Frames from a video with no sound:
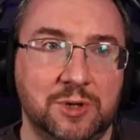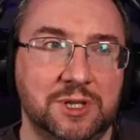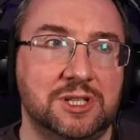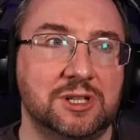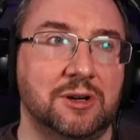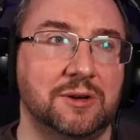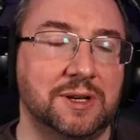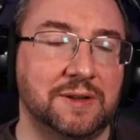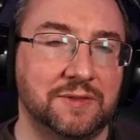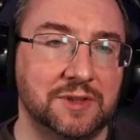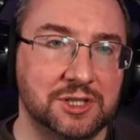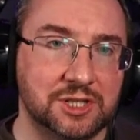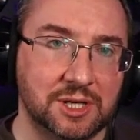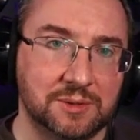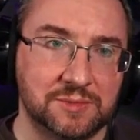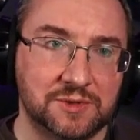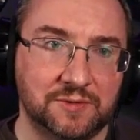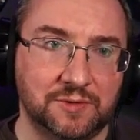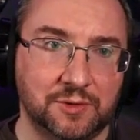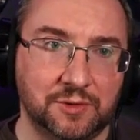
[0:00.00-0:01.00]
We don't have the
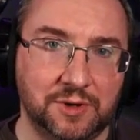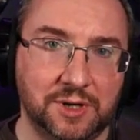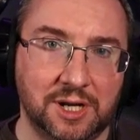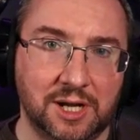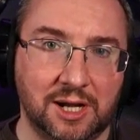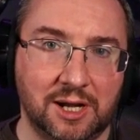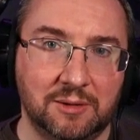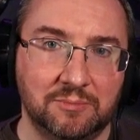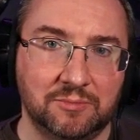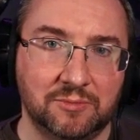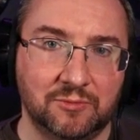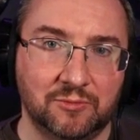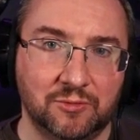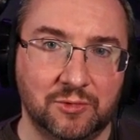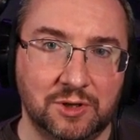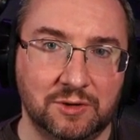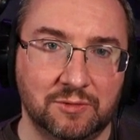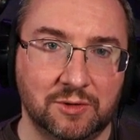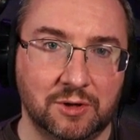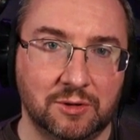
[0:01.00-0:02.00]
gems for it. I'm
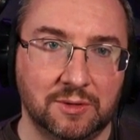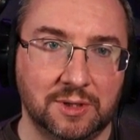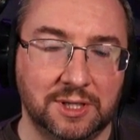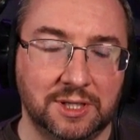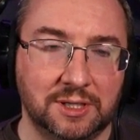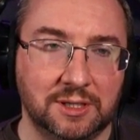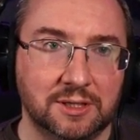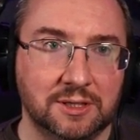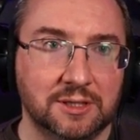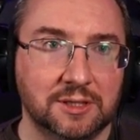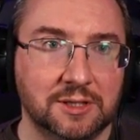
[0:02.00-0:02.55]
re-rolling.